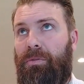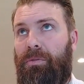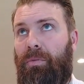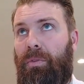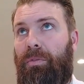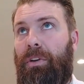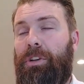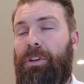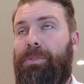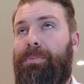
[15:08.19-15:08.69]

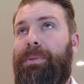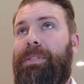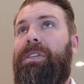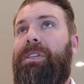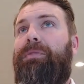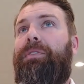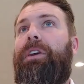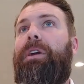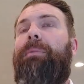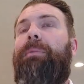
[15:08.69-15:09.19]
we're very
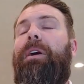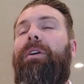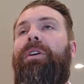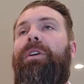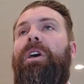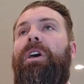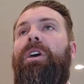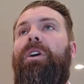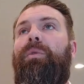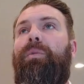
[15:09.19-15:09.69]
specific
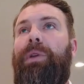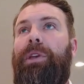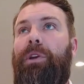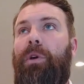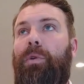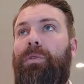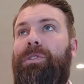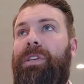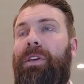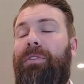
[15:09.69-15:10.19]
about we
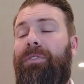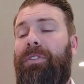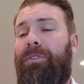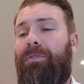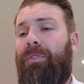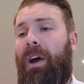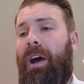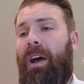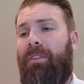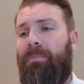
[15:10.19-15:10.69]
go seven to
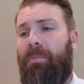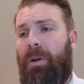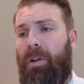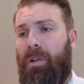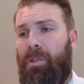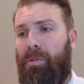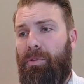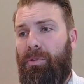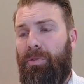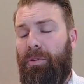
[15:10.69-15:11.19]
five
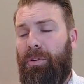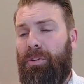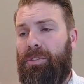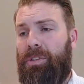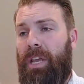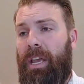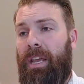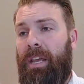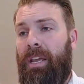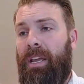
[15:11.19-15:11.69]
Monday through
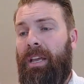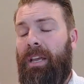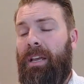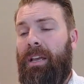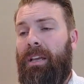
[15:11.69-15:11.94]
Thursday.